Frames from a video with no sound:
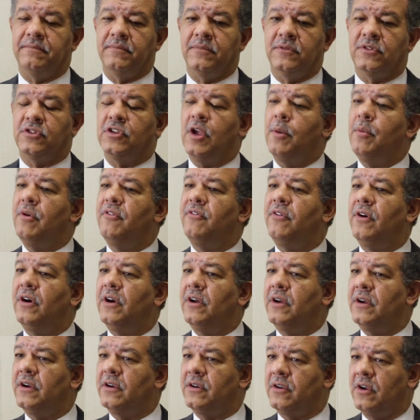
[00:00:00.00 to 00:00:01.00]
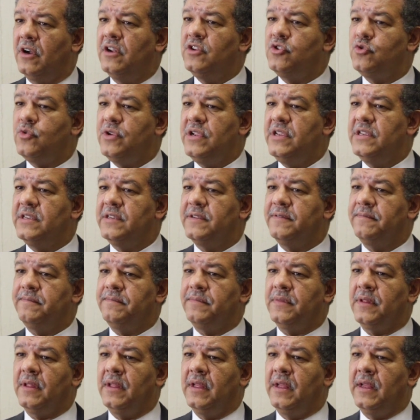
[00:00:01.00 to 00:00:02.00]
Some of our countries
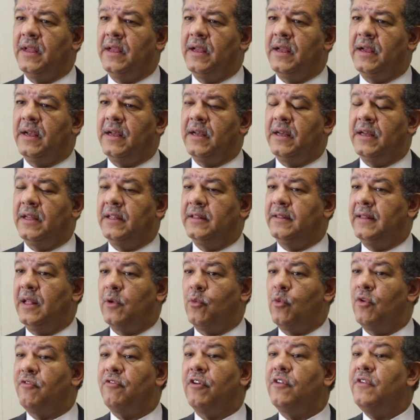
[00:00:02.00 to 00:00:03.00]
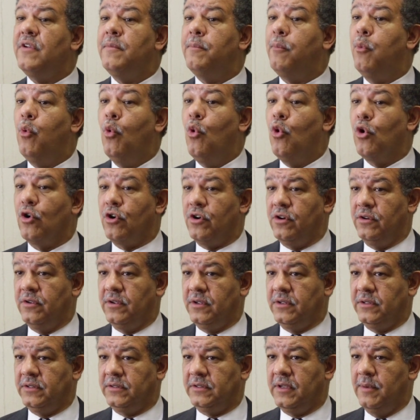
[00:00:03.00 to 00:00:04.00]
that were very poor
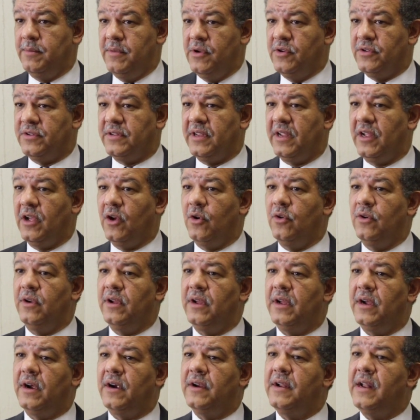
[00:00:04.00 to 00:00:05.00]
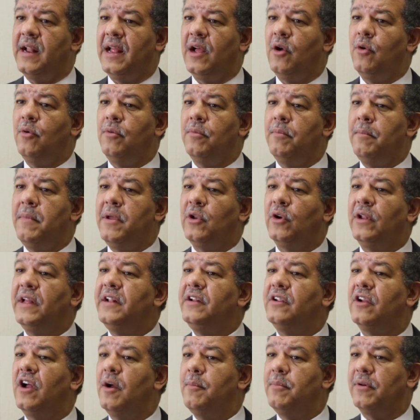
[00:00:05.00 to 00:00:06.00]
some years ago are now
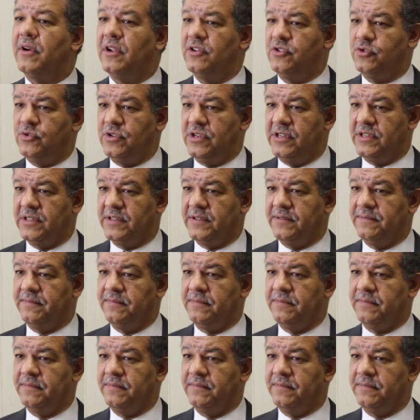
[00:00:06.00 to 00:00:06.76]
middle-income countries.